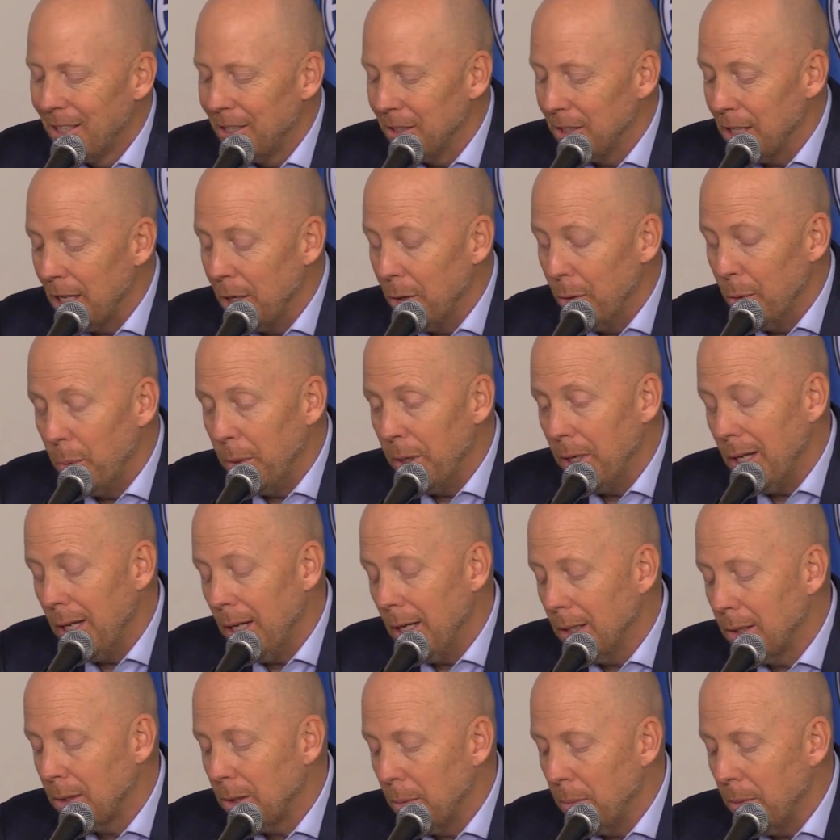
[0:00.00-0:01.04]
Because I knew we
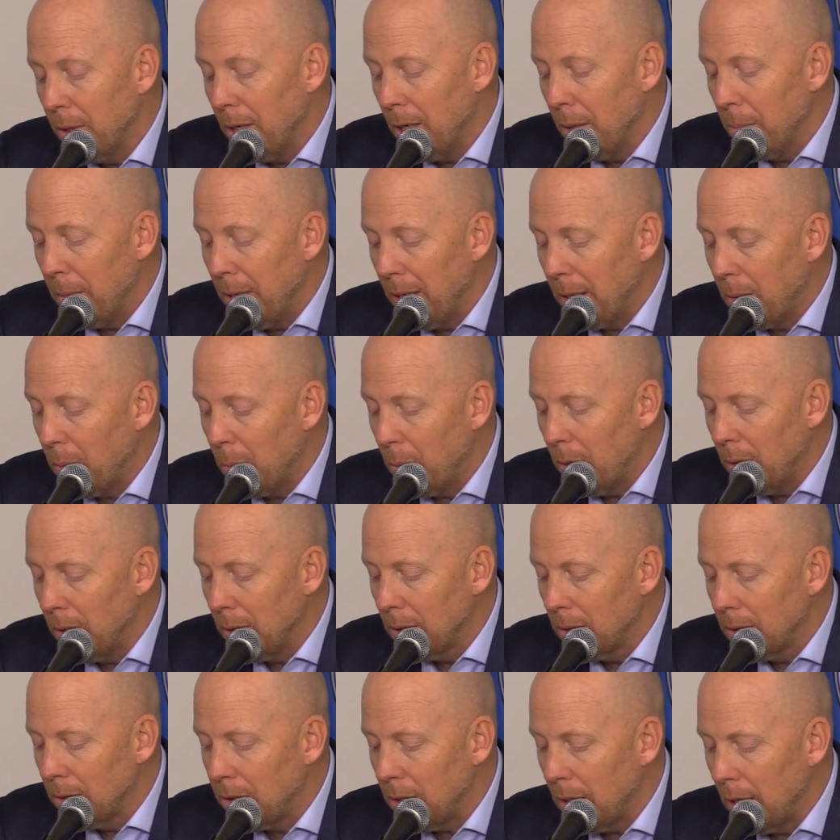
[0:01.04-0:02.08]
needed somebody to make
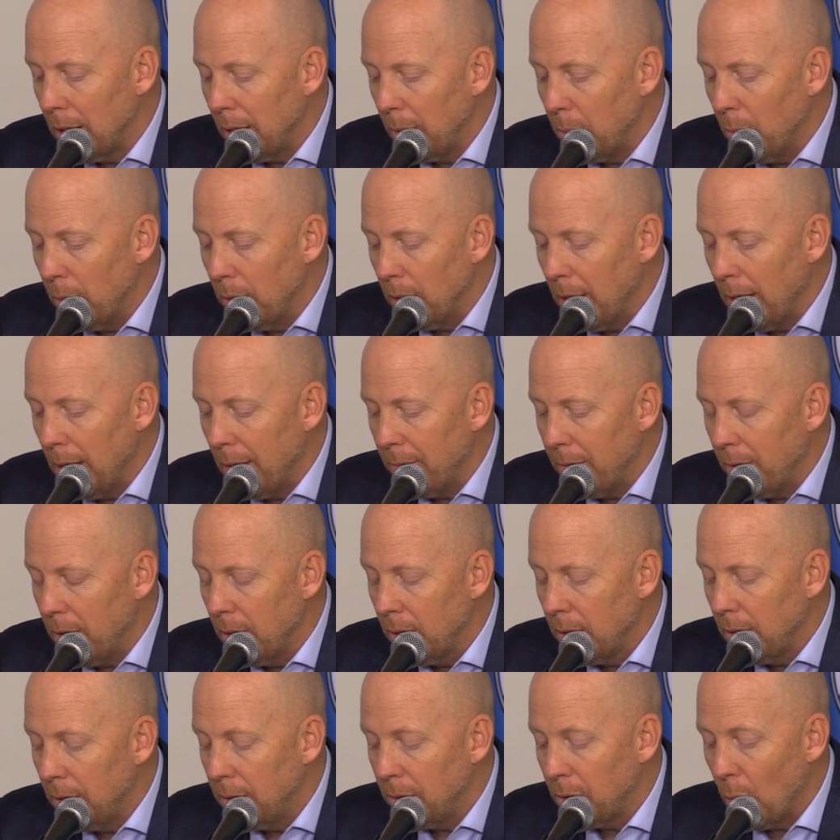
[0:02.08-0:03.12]
one. Johnny wasn't having
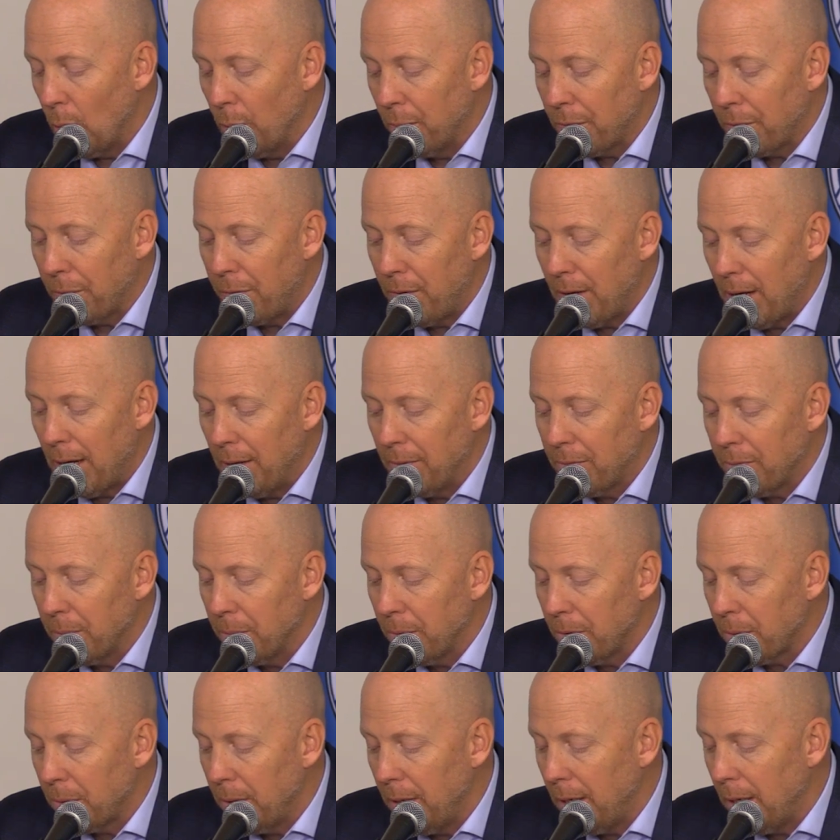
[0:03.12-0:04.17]
a he's 0 for 5
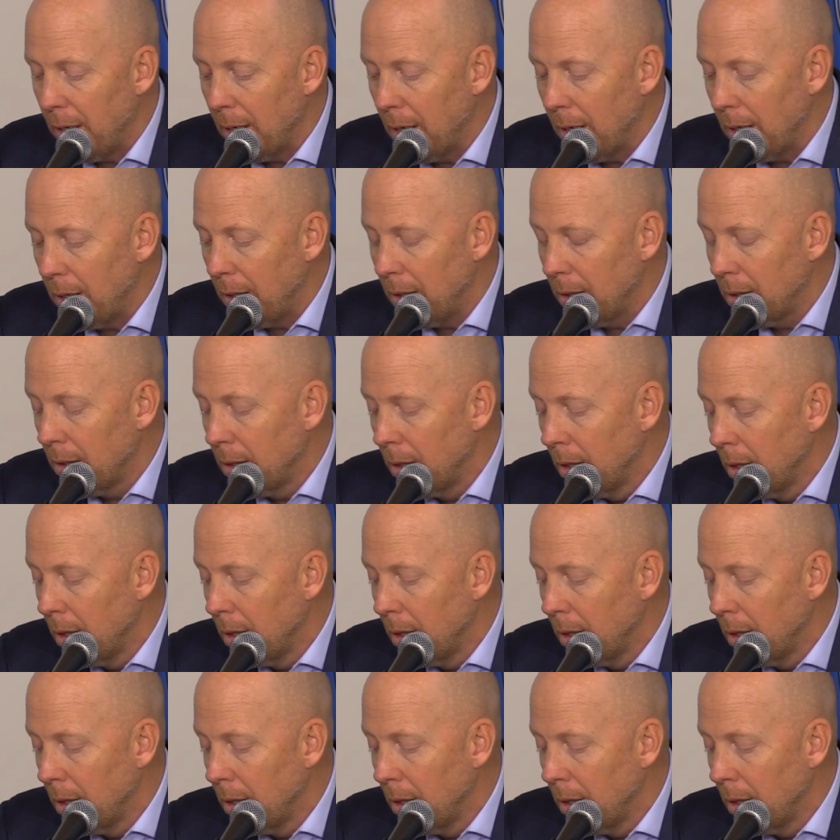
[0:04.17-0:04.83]
from 3 tonight.